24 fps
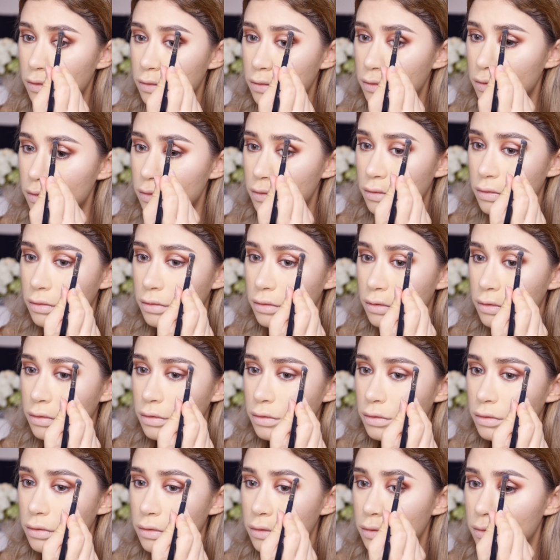
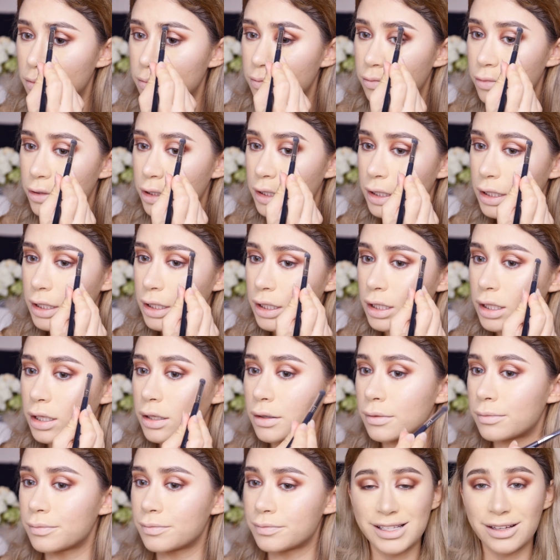Ooh,
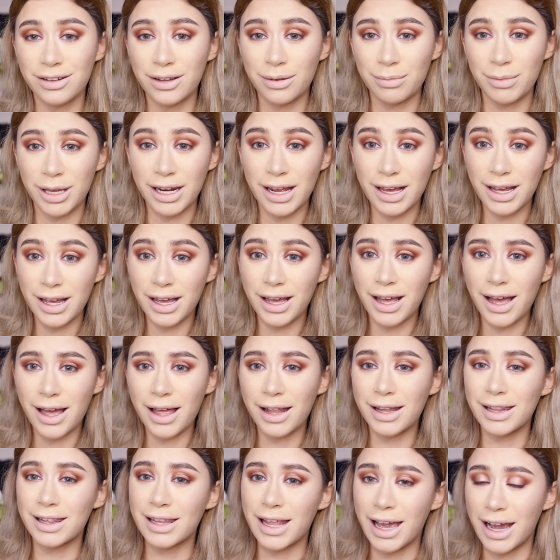pretty. So I'm
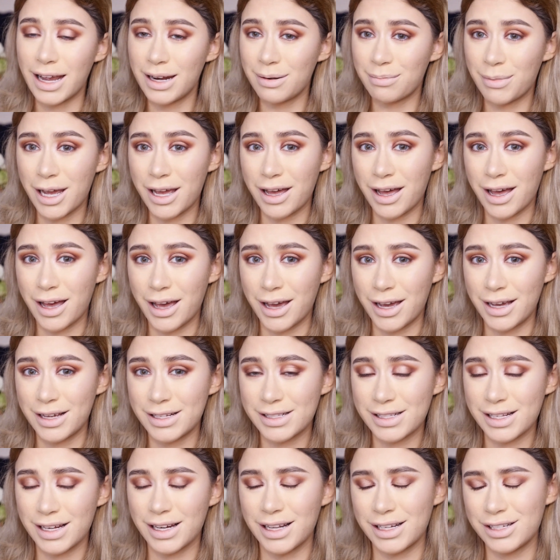gonna line my
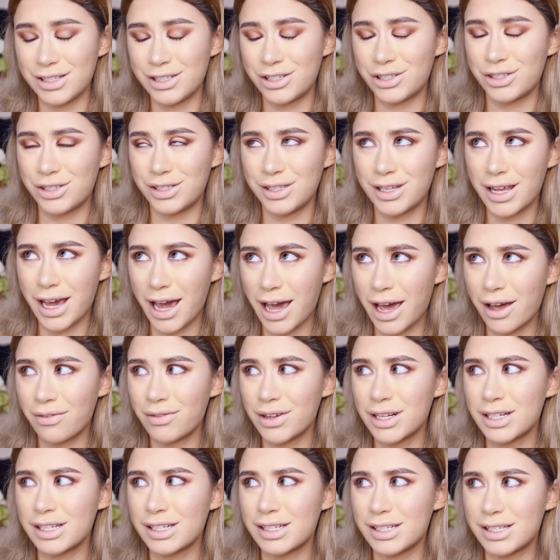eyes, and I
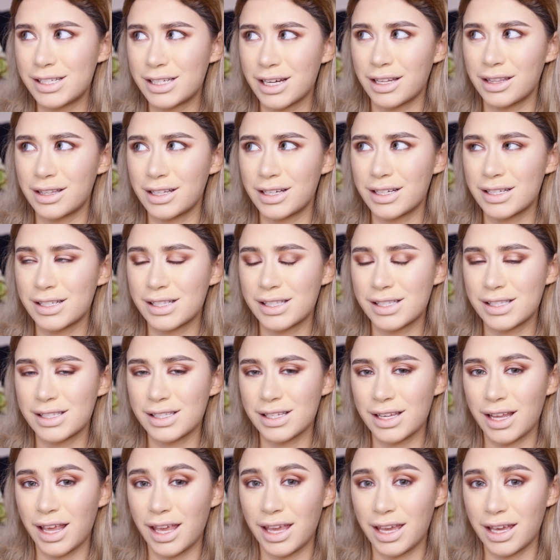haven't done
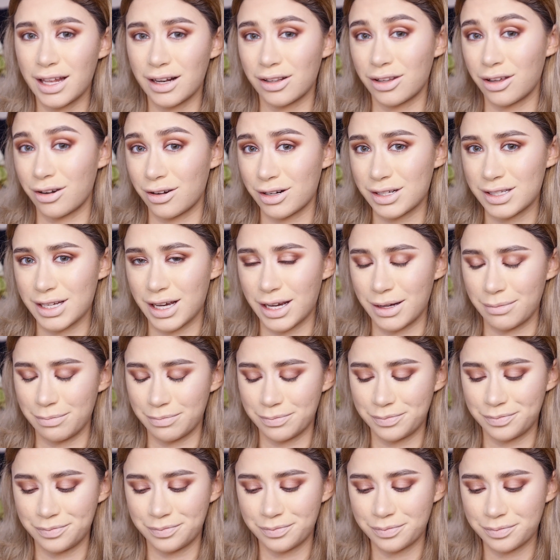this in a long
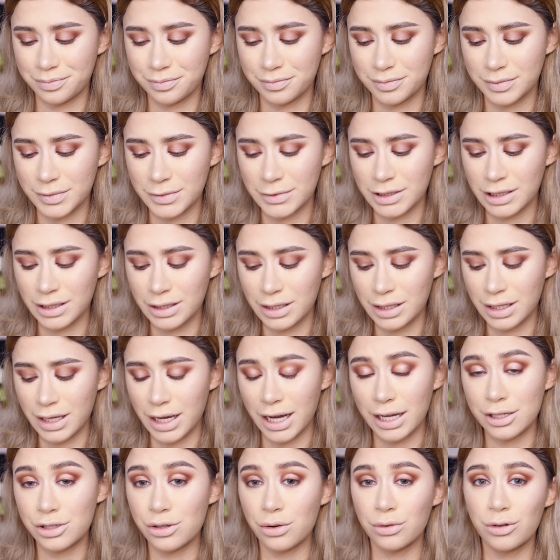time.
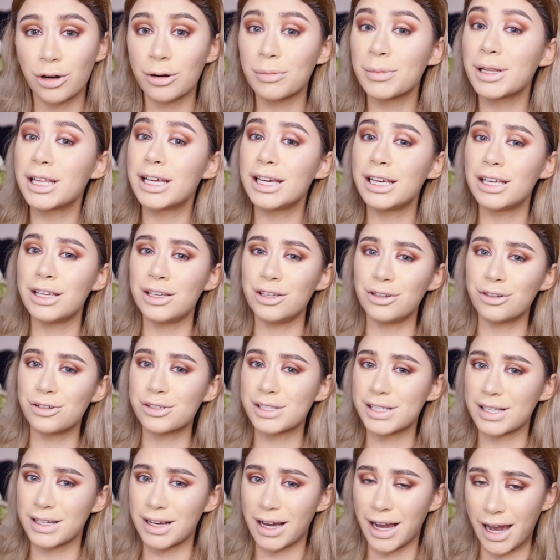I don't normally
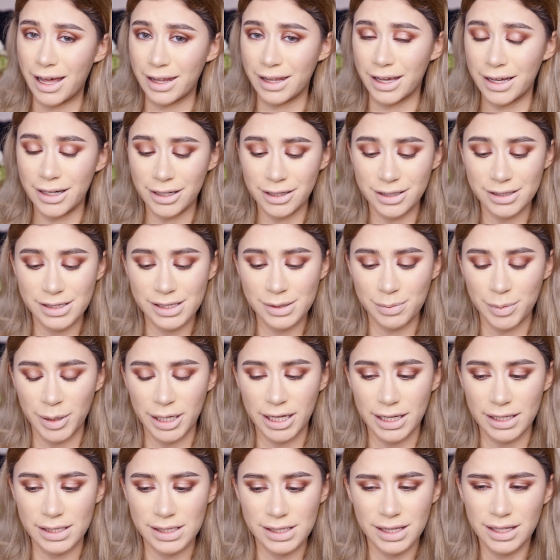use eyeliners
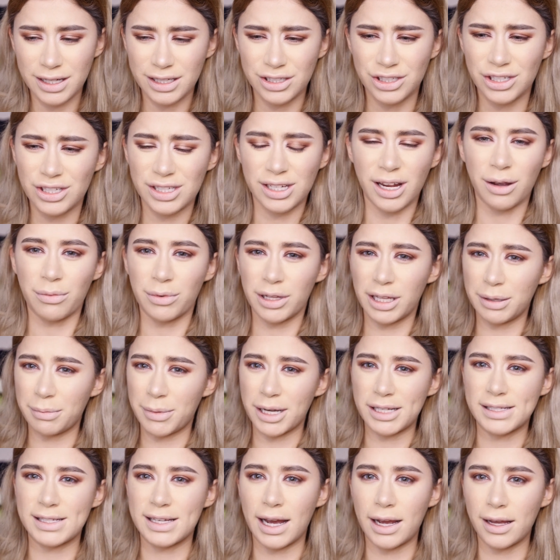because it's just not really
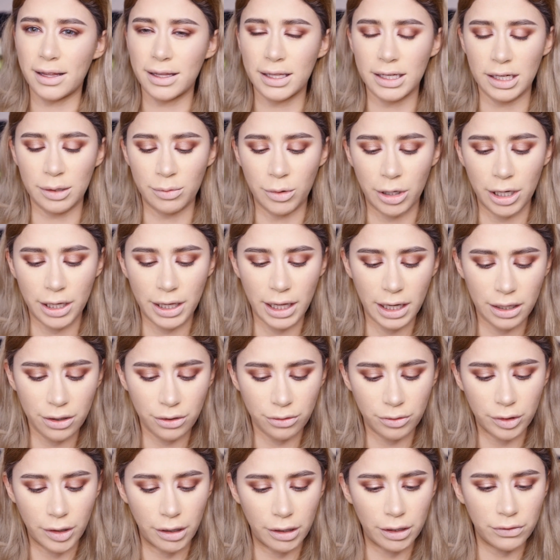my style anymore. I kind
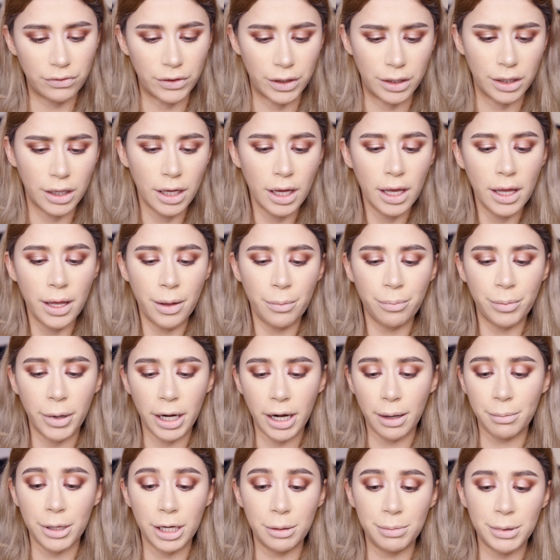of grew out of it.
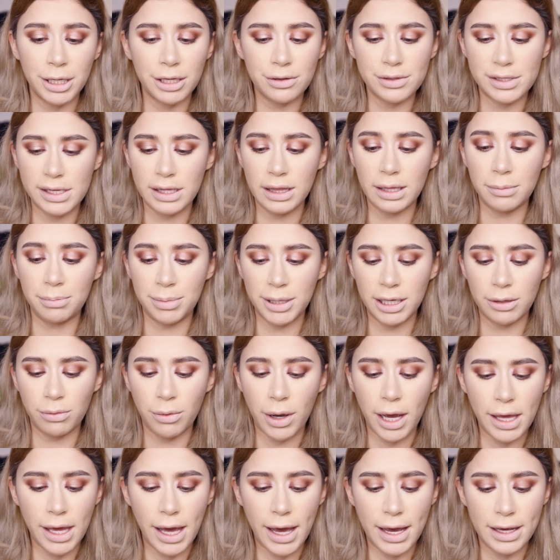But I'm gonna be using the
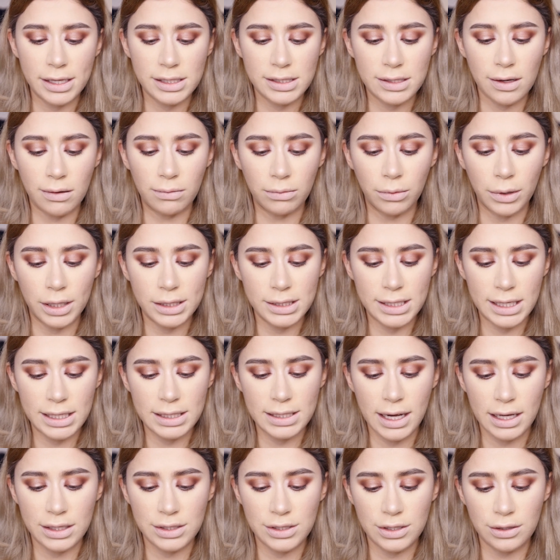BYS One Day
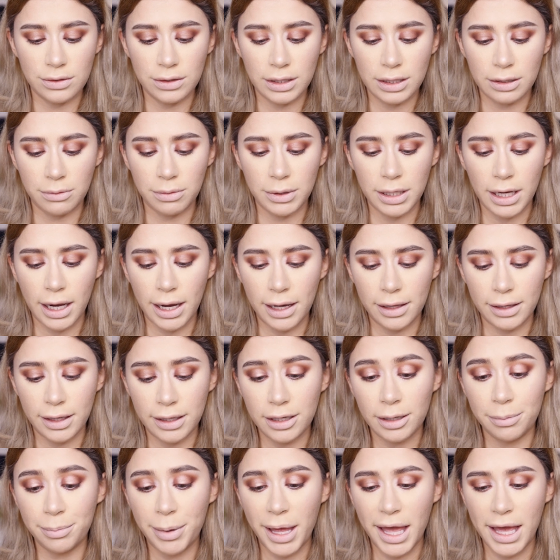Tattoo Liquid
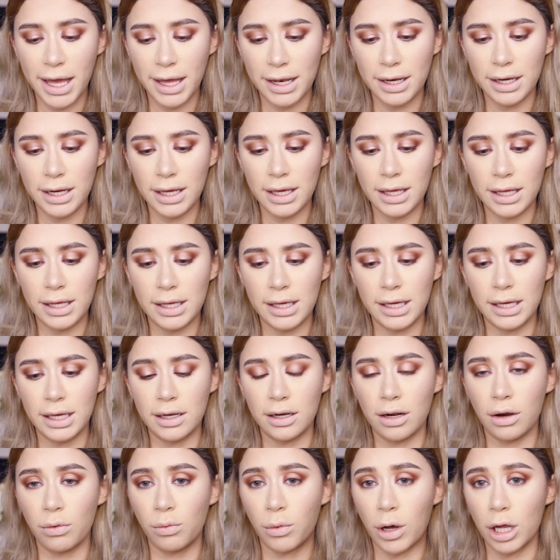Eyeliner Pen
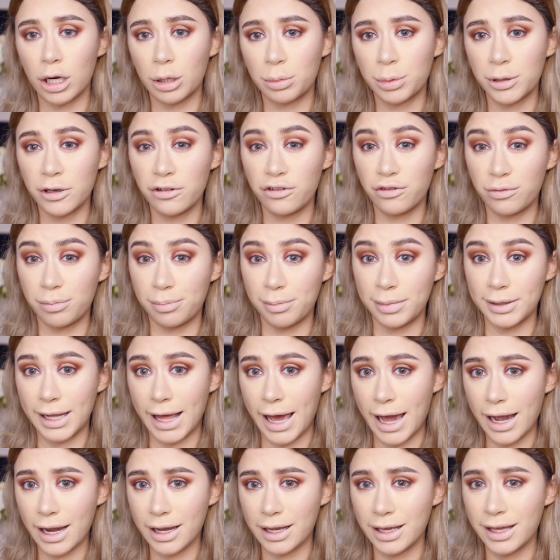in waterproof
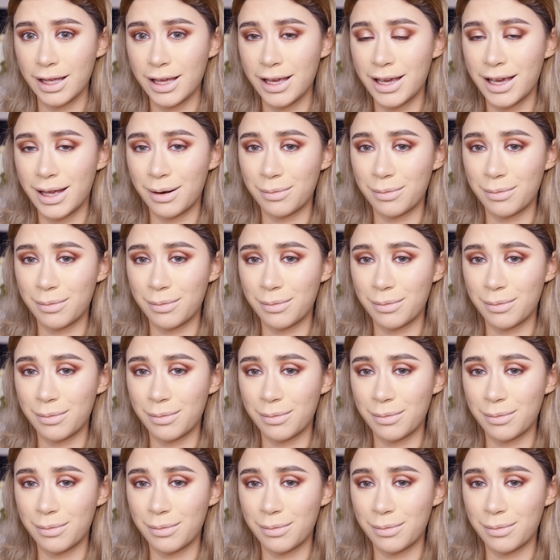black.